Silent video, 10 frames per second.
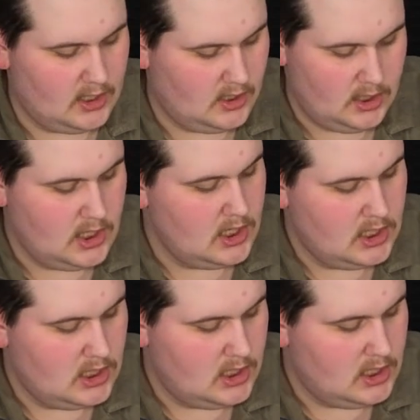it.
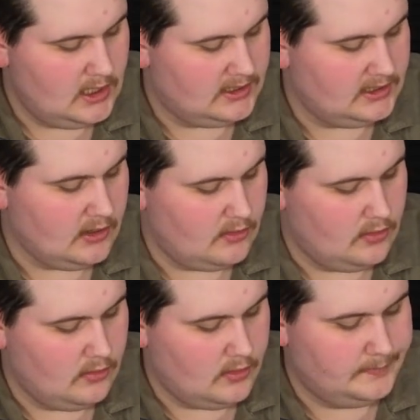It's so
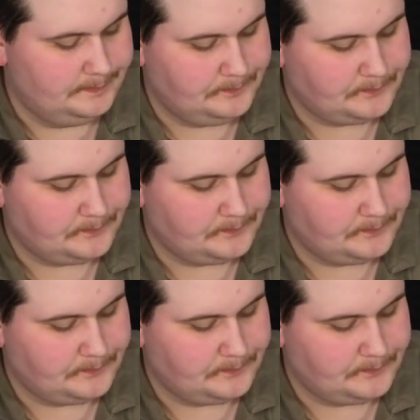cool.